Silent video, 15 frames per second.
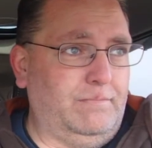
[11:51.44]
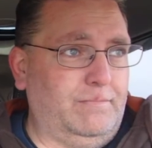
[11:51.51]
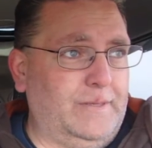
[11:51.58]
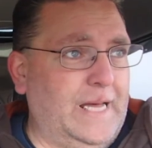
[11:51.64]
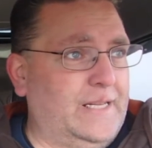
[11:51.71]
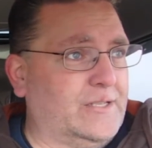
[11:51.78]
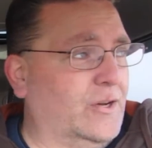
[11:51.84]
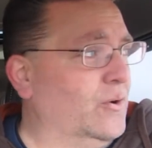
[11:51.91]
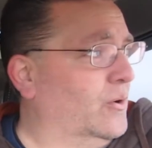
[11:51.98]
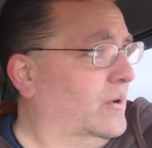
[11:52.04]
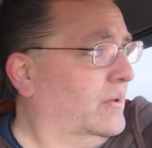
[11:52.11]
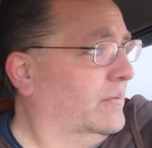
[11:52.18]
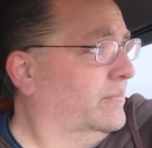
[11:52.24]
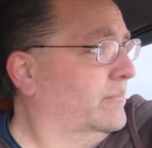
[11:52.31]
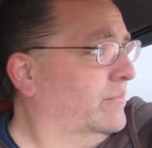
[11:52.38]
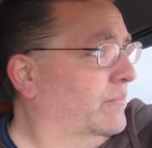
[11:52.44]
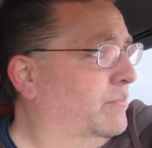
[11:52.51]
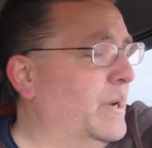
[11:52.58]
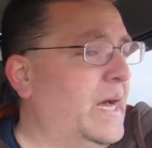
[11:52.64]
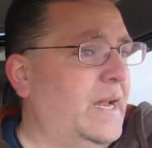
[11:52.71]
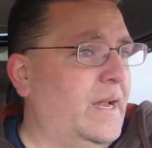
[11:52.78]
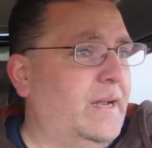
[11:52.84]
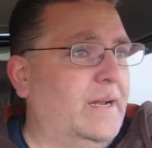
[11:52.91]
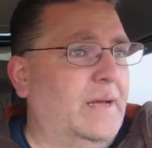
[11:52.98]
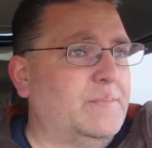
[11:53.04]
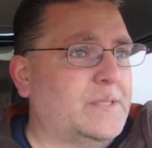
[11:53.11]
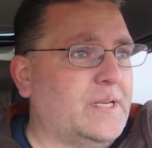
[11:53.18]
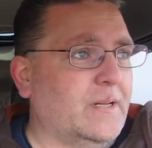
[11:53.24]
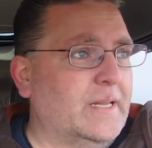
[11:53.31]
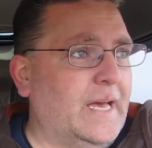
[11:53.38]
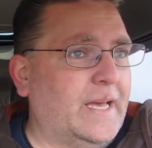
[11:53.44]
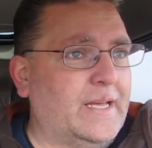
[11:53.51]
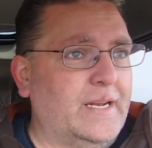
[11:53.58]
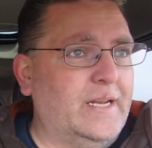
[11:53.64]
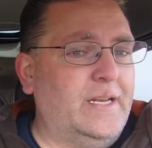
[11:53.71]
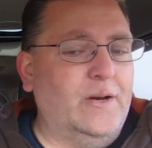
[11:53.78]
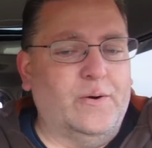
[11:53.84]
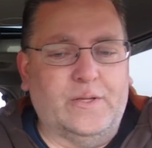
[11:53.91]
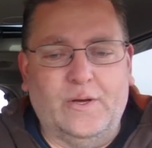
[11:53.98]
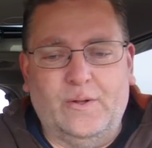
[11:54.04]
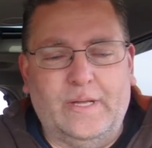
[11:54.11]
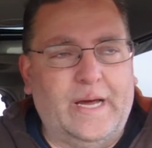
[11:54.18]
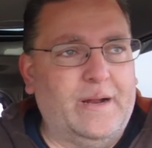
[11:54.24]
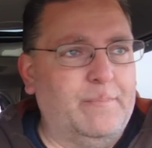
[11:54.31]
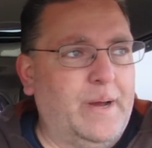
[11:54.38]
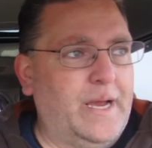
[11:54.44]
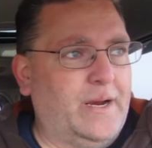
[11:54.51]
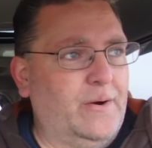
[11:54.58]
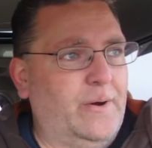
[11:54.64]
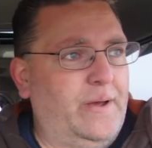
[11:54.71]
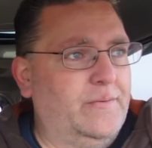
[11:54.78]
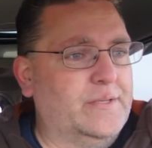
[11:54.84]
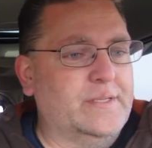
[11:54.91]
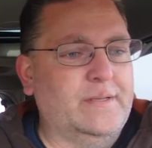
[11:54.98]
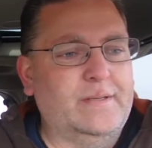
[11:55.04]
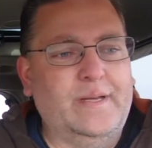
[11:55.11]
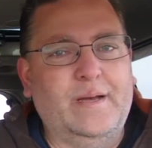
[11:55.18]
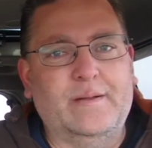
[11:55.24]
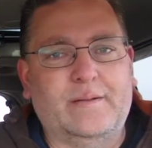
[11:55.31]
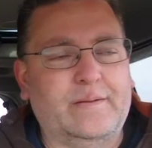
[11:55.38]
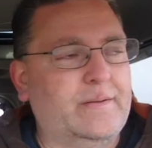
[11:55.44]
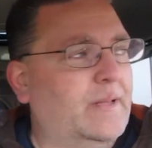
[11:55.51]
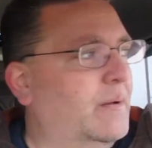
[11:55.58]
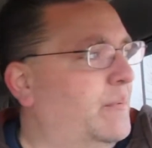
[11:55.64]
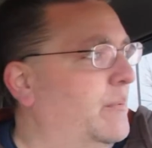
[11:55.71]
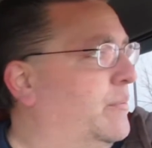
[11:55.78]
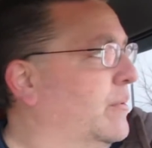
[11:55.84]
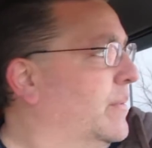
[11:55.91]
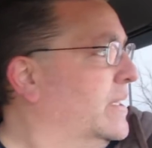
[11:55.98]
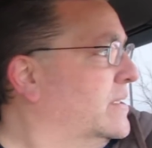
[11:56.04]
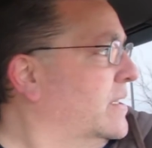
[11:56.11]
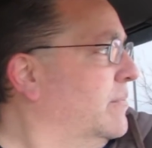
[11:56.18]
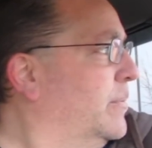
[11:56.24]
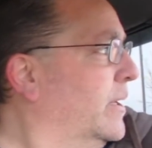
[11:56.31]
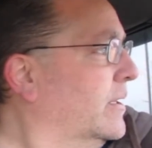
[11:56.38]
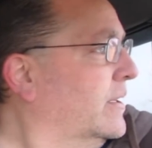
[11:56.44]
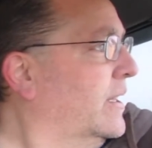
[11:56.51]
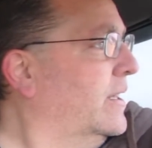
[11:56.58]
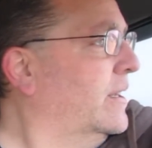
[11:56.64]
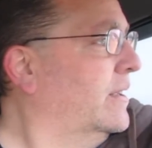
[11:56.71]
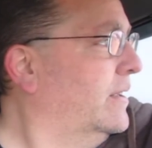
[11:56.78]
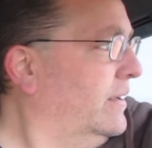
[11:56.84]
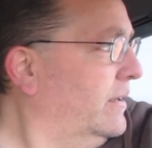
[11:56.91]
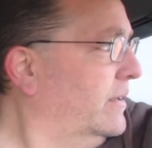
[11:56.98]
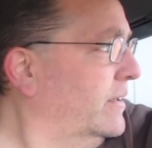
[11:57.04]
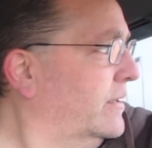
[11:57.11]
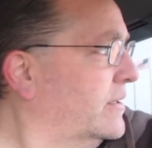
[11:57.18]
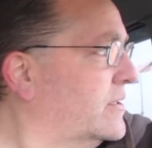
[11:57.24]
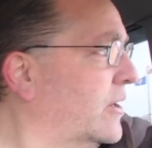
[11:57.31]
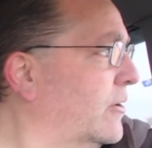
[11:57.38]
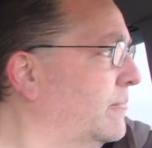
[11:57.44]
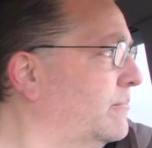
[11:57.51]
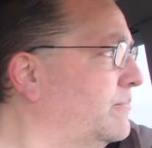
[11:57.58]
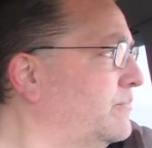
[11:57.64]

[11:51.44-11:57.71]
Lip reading: that's cool. But I'm still not going to deal with a whole lot of microwaves. Tell me to put my seatbelt on. So,